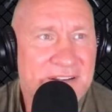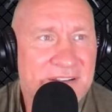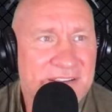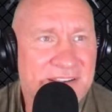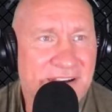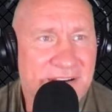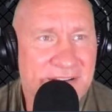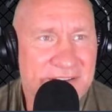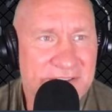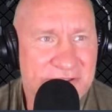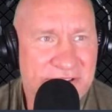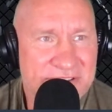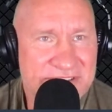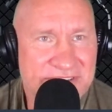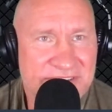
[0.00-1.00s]
Carla and
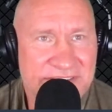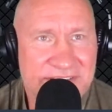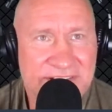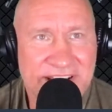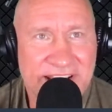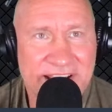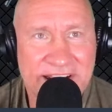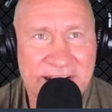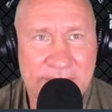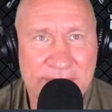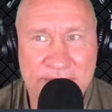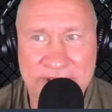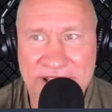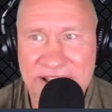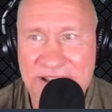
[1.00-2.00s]
Tracy ganging up
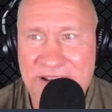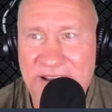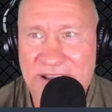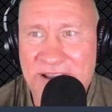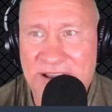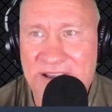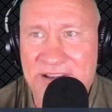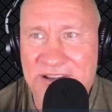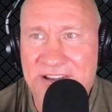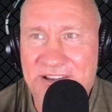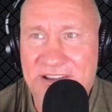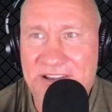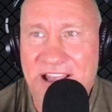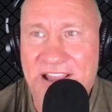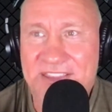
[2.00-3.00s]
on me.
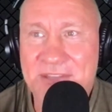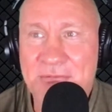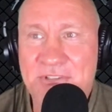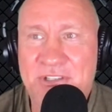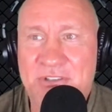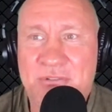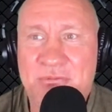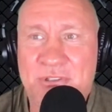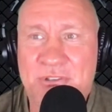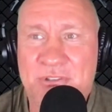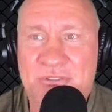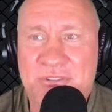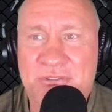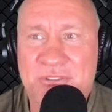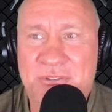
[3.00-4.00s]
I think what those
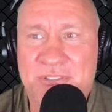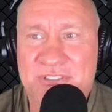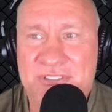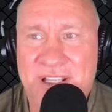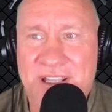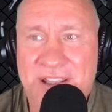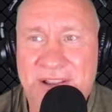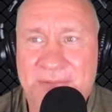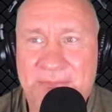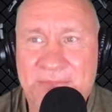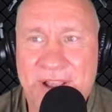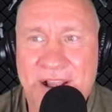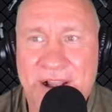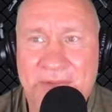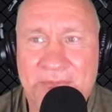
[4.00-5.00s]
two do is they
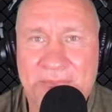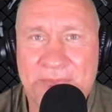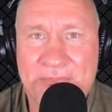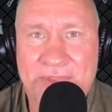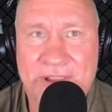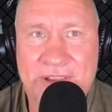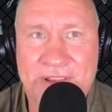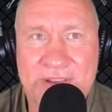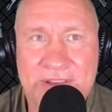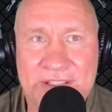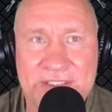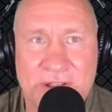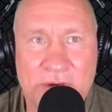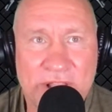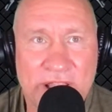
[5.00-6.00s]

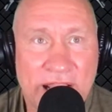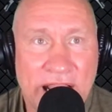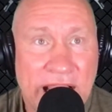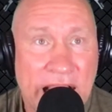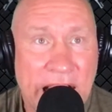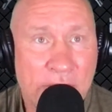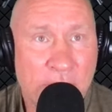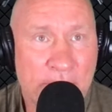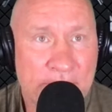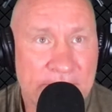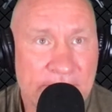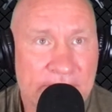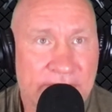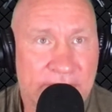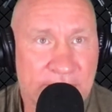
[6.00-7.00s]
say, okay, I won't be
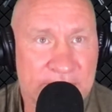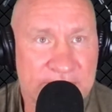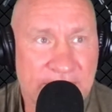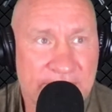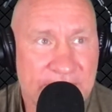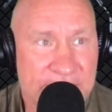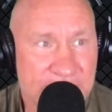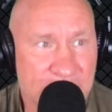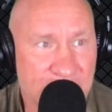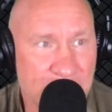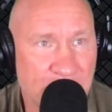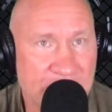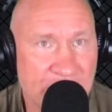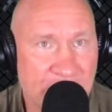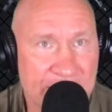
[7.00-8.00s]
there the first half hour, so you
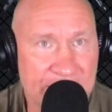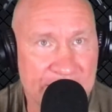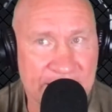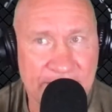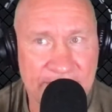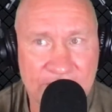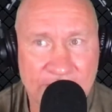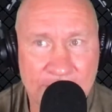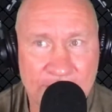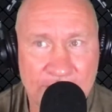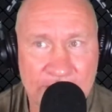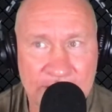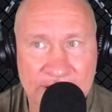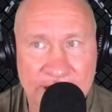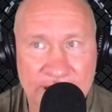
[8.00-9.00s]
get on and give Tom a
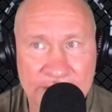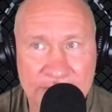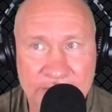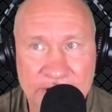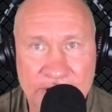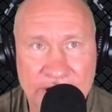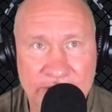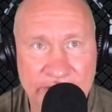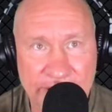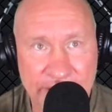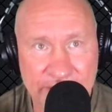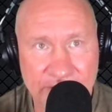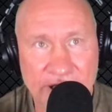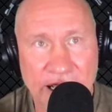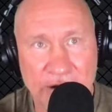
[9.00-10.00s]
hard time, and
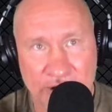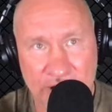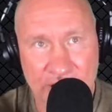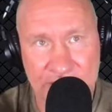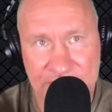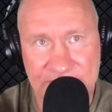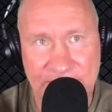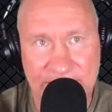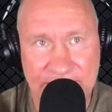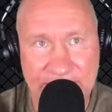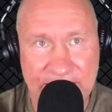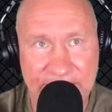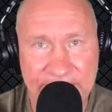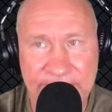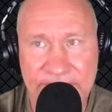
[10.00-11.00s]
then I'll get on the second
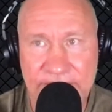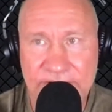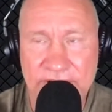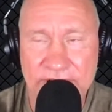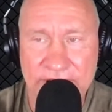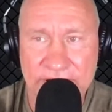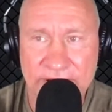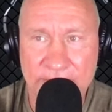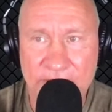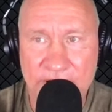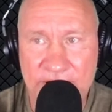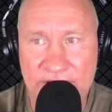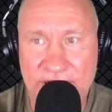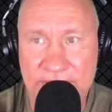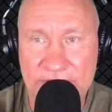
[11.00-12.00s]
half and give him a
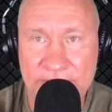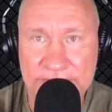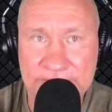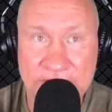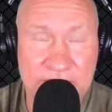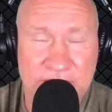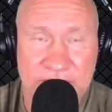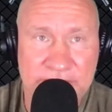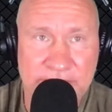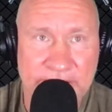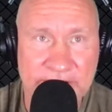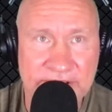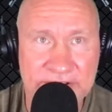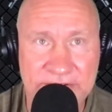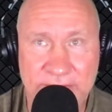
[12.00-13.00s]
hard time. So that's just
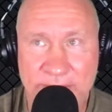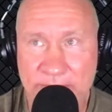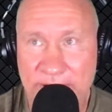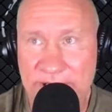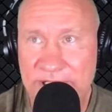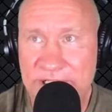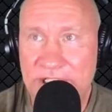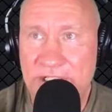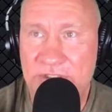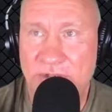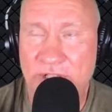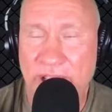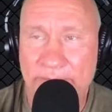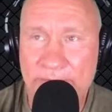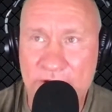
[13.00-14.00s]
speculation on my part. So,
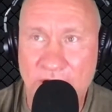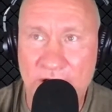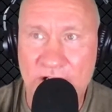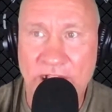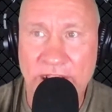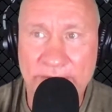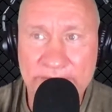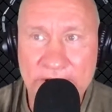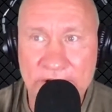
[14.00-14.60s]
okay, John Kyle.